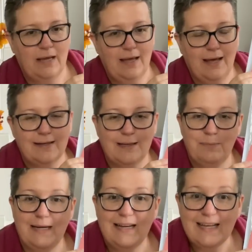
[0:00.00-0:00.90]
And I
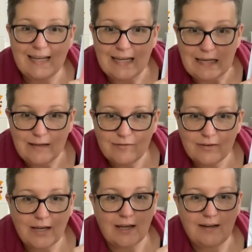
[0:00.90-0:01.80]
believe
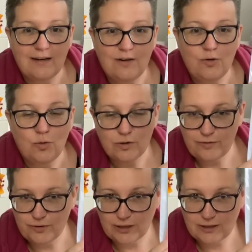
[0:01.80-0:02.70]
in
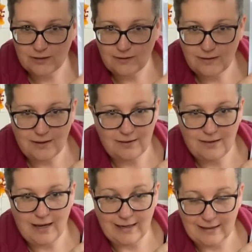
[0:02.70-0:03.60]
Norfolk in
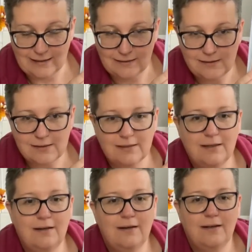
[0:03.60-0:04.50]
England
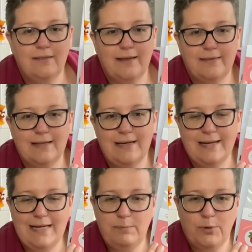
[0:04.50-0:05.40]
that the
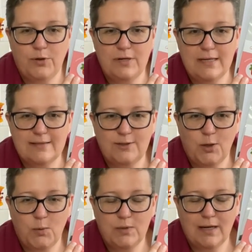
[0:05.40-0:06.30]
Ladybird is
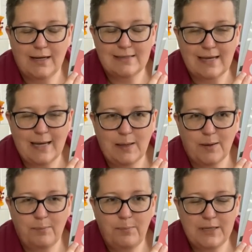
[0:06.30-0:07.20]
known as a
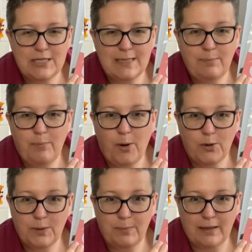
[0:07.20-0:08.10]
Bishy
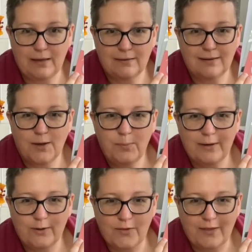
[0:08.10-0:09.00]
Barnaby. I hope I
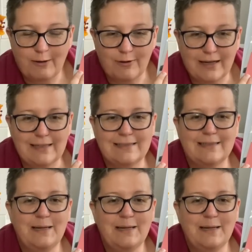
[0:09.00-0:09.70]
got that right.